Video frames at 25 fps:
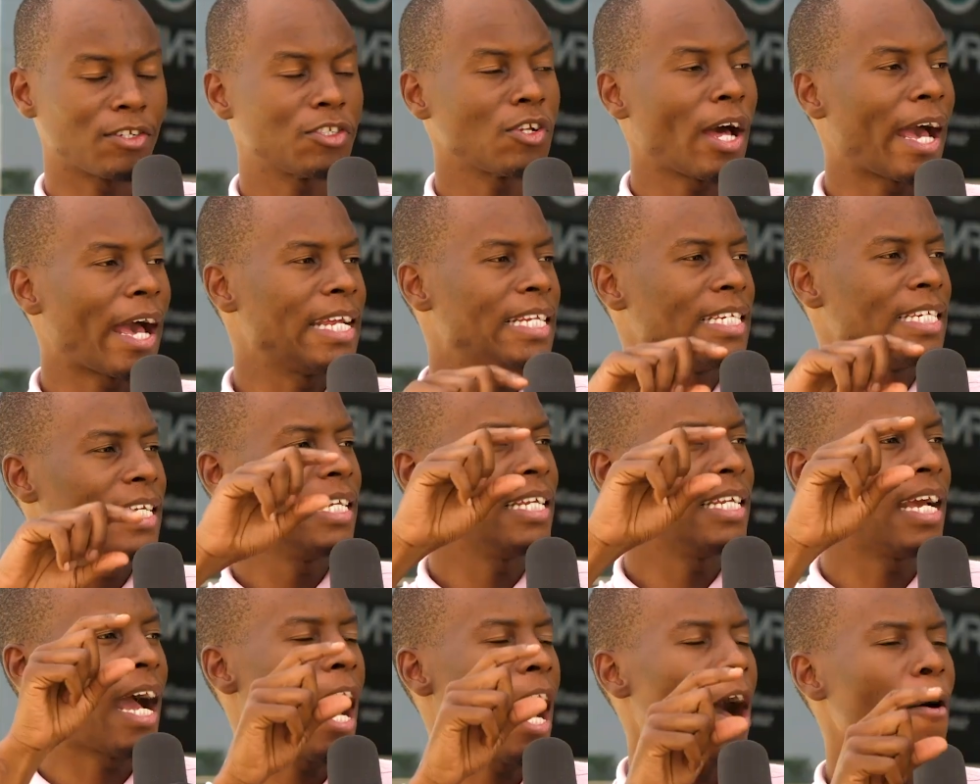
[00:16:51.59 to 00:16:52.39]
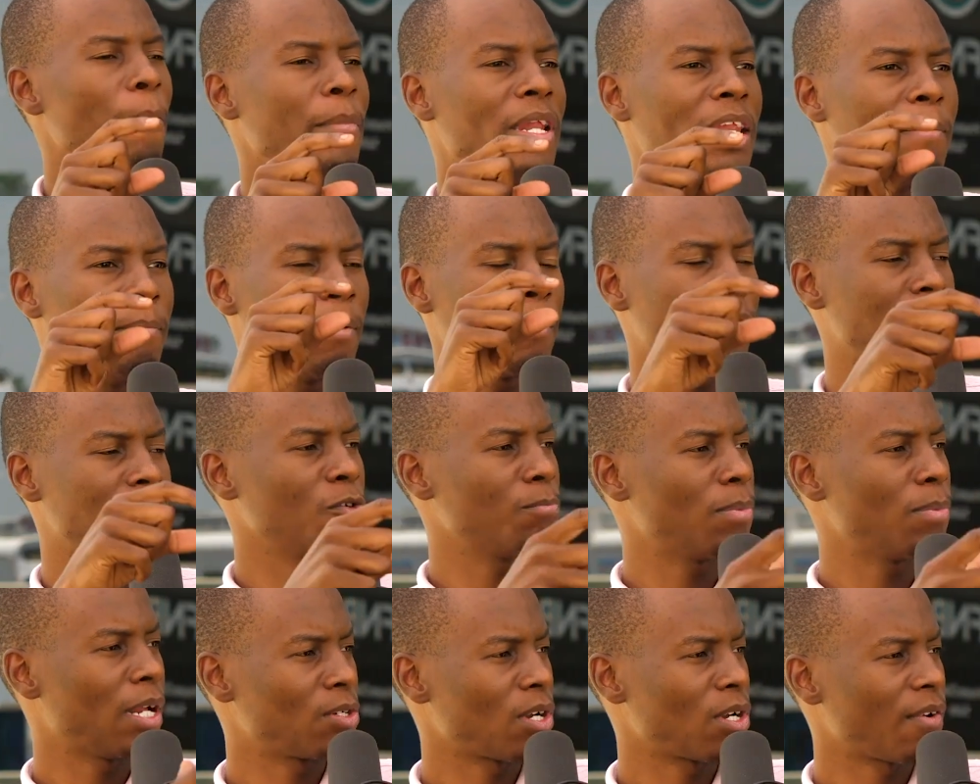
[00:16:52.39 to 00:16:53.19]
So ideally, how many people did you
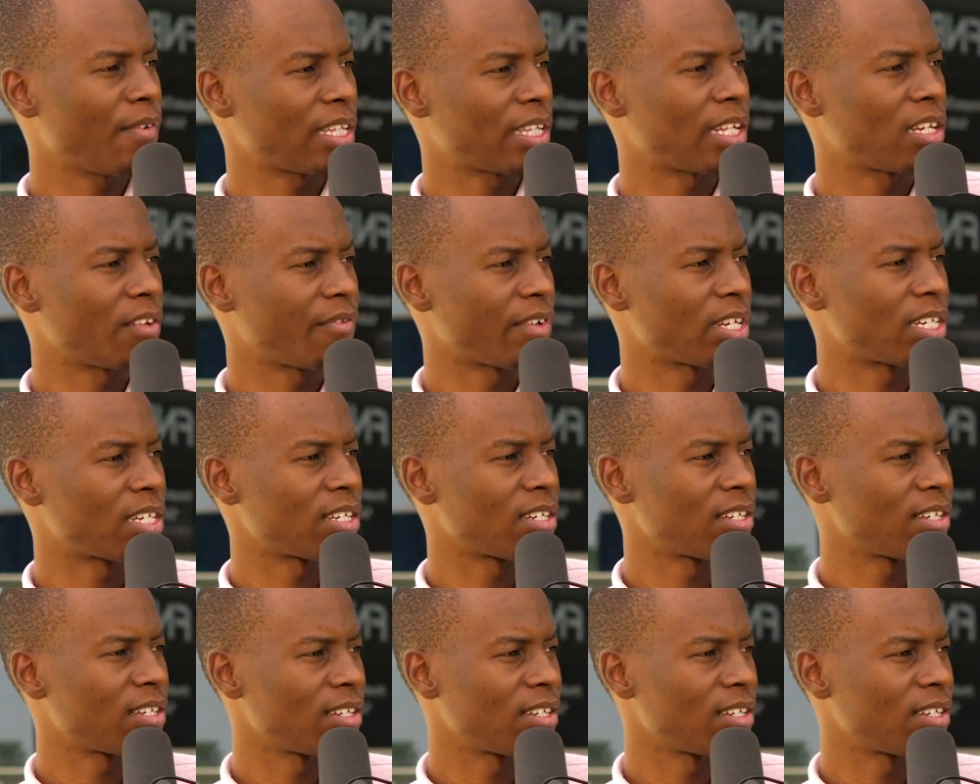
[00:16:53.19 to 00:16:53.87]
plan to have at that event?